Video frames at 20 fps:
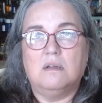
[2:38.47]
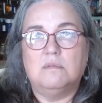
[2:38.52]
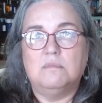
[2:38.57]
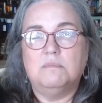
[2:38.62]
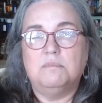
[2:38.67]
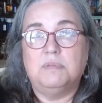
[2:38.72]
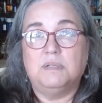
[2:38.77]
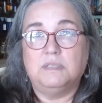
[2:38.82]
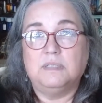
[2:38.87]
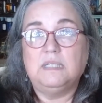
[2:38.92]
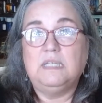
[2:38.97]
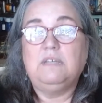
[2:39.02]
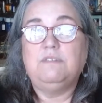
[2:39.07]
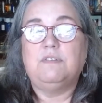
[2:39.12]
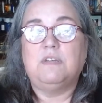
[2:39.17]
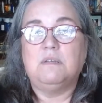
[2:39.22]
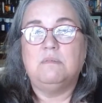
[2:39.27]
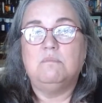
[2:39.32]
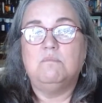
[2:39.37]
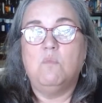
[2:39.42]
believe
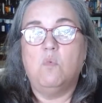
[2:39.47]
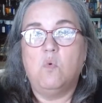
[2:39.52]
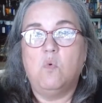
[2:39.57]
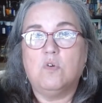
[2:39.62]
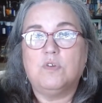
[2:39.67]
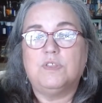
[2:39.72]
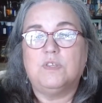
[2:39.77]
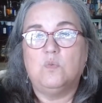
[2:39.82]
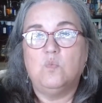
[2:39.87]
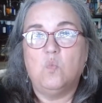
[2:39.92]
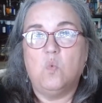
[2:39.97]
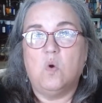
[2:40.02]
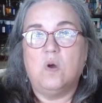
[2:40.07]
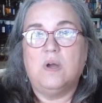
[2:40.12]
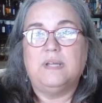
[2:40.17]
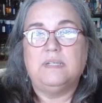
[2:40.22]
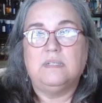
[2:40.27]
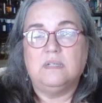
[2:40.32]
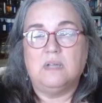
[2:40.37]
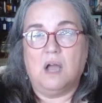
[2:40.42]
in more than
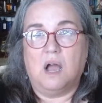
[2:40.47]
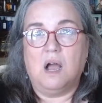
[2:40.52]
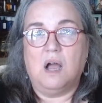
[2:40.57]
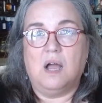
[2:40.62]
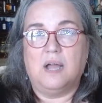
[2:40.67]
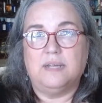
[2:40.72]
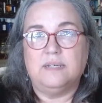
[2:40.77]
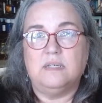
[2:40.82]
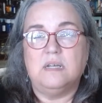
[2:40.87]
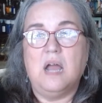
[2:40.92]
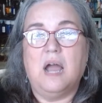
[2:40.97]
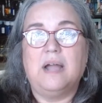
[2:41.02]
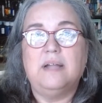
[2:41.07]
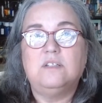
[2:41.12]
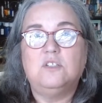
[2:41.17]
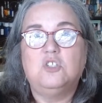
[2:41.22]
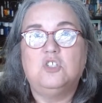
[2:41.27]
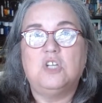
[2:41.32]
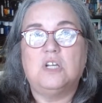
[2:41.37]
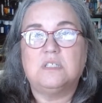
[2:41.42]
one god, not
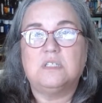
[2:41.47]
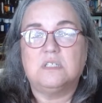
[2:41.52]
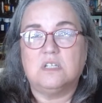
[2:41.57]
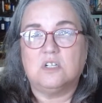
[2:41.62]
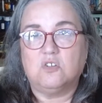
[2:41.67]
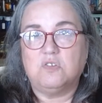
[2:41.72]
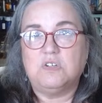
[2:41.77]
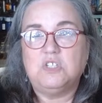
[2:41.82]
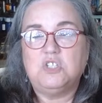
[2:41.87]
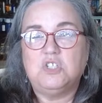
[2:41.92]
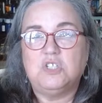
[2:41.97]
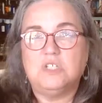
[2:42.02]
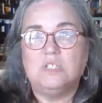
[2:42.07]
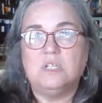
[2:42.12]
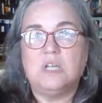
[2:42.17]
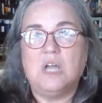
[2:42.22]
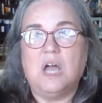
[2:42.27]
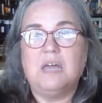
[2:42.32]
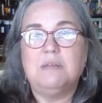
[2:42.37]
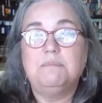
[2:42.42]
just the Christian
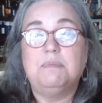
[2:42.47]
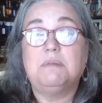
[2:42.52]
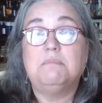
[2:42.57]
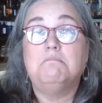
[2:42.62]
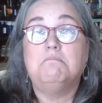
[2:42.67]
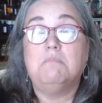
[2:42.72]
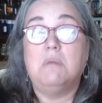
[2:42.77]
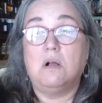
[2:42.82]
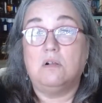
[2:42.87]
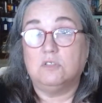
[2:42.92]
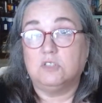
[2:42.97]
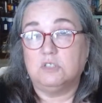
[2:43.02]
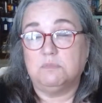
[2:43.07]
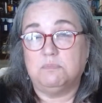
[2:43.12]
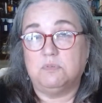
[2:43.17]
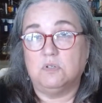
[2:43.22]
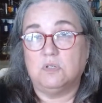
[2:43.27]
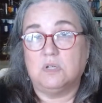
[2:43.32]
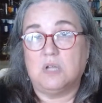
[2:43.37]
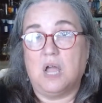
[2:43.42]
God, but
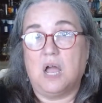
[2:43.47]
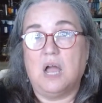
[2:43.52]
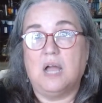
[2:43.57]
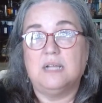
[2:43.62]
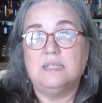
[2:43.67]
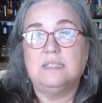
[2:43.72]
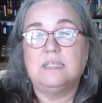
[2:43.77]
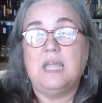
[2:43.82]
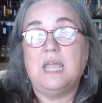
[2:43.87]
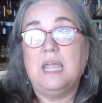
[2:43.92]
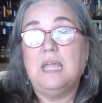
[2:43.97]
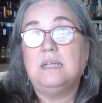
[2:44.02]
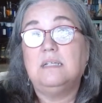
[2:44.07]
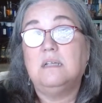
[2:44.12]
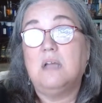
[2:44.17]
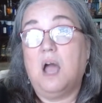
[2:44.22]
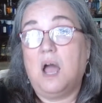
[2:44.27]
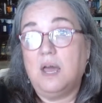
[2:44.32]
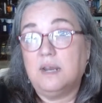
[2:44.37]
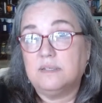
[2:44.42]
multiple gods and
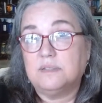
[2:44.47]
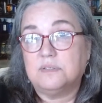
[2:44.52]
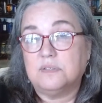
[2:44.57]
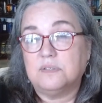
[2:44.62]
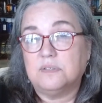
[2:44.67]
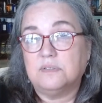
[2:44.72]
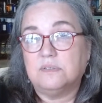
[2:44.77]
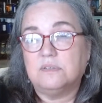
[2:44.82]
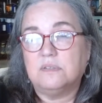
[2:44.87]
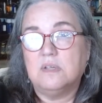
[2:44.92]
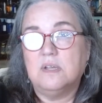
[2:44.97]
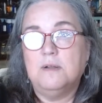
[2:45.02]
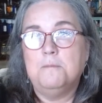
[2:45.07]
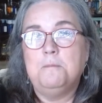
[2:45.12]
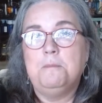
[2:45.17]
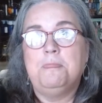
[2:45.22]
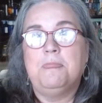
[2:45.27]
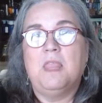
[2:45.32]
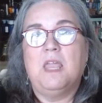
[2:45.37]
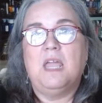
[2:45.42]
goddesses.
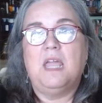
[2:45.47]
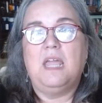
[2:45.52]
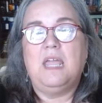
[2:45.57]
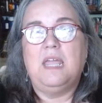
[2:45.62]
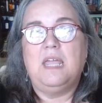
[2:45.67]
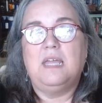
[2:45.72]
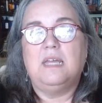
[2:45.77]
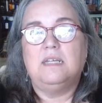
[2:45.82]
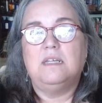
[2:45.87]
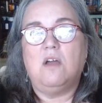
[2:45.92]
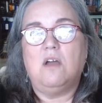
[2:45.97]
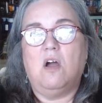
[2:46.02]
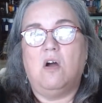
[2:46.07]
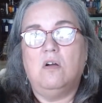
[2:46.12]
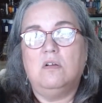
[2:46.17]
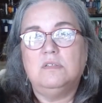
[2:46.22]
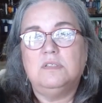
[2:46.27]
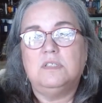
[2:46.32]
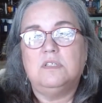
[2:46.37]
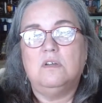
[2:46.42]
And
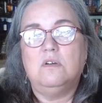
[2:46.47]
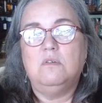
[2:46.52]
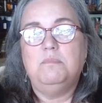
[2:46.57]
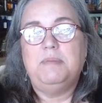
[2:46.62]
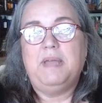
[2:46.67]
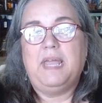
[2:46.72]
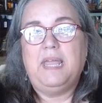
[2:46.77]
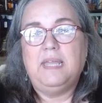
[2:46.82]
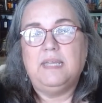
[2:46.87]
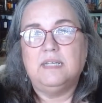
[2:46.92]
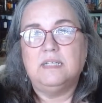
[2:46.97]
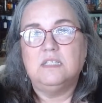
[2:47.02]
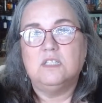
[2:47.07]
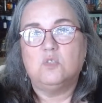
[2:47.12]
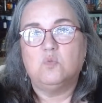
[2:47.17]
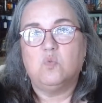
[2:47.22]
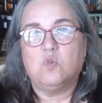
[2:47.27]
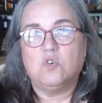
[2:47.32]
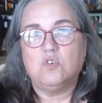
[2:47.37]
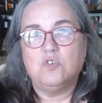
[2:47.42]
also,
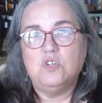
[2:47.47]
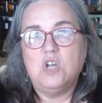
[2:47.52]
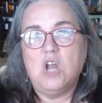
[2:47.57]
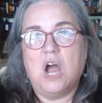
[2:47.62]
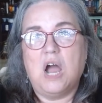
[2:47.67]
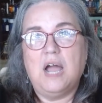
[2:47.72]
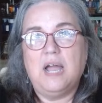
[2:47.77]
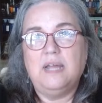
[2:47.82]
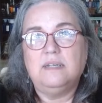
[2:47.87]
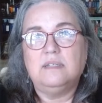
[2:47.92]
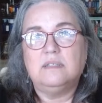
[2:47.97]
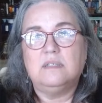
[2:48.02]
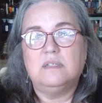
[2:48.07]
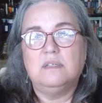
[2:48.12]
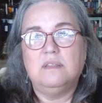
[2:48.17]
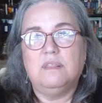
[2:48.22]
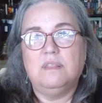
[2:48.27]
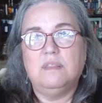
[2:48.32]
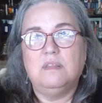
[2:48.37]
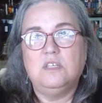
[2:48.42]
pagans were not
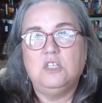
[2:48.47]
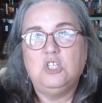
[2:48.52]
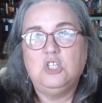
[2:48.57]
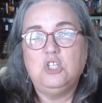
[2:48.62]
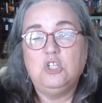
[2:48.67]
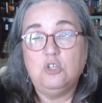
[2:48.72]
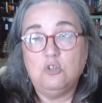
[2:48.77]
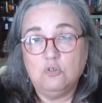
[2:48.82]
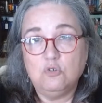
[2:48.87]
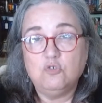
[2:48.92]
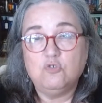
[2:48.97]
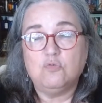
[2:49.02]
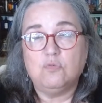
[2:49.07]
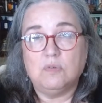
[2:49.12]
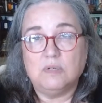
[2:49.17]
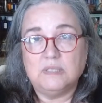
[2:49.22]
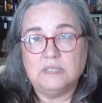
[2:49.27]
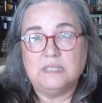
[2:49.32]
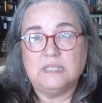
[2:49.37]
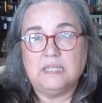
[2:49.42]

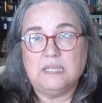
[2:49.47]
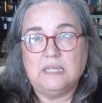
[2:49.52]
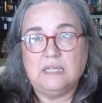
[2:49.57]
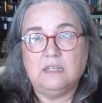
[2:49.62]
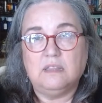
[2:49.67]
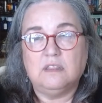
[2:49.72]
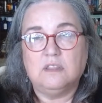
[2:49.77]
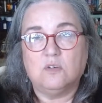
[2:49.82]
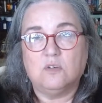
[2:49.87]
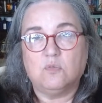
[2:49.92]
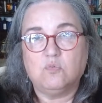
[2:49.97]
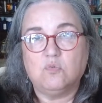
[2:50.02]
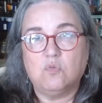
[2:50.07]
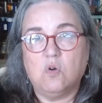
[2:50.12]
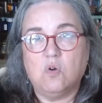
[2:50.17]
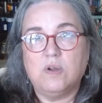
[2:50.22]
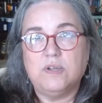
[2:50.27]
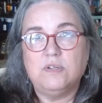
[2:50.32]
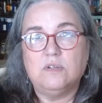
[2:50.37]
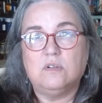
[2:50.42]
usually the
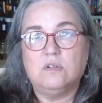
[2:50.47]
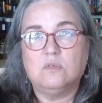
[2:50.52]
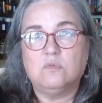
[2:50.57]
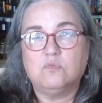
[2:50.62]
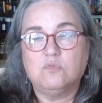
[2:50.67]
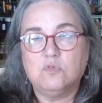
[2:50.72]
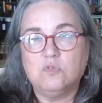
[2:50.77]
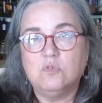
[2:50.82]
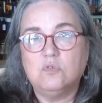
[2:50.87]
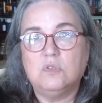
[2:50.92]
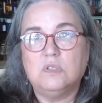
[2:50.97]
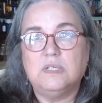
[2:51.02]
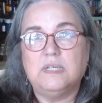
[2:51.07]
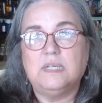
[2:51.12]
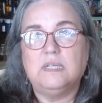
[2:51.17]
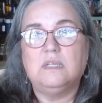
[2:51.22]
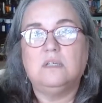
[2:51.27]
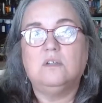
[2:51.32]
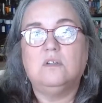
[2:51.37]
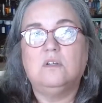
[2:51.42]
royal
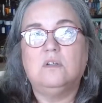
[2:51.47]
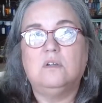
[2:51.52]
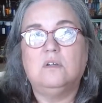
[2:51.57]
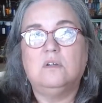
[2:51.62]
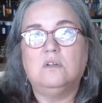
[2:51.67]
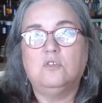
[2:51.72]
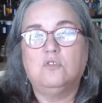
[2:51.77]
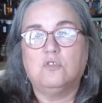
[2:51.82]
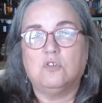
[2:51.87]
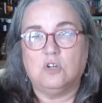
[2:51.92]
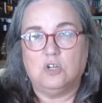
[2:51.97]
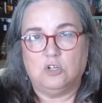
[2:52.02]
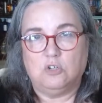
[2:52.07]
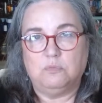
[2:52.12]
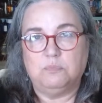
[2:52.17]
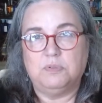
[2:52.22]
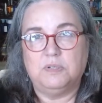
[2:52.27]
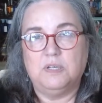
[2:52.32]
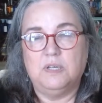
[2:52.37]
ruling group.